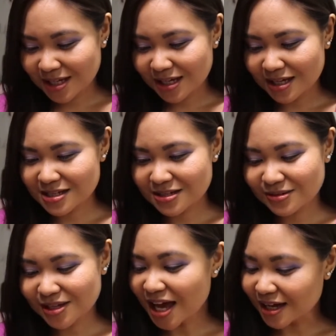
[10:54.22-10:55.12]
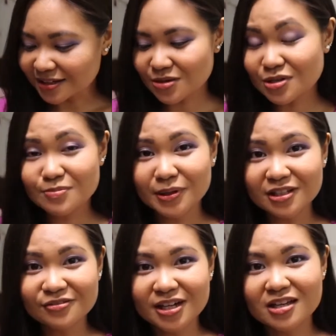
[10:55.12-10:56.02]
And so yeah, so
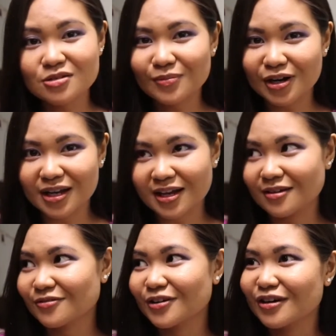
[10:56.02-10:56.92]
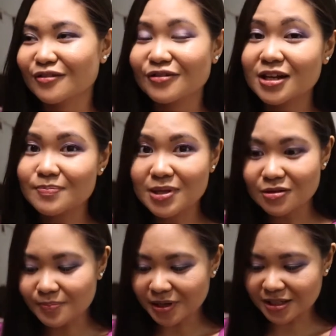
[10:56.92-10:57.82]
Spotify is more like for
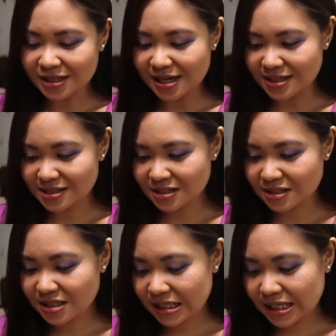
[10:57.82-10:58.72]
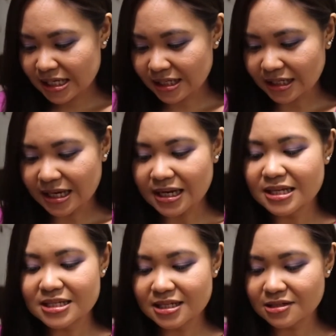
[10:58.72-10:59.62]
Filipino podcasts that I
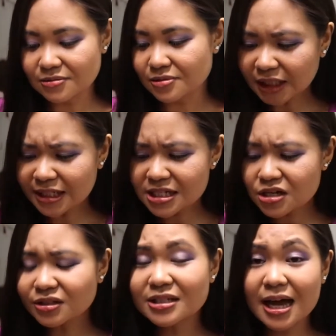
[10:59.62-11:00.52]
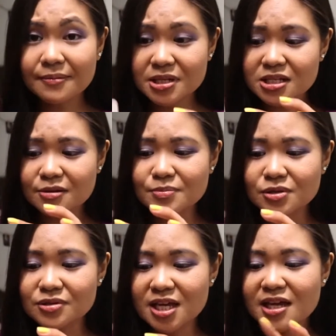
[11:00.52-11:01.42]
listen to. So let's go to Amazon
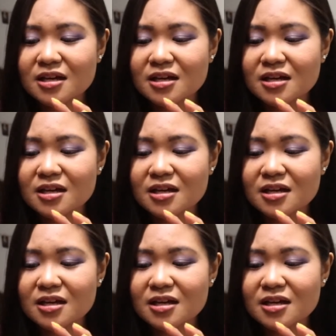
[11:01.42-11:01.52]
Music.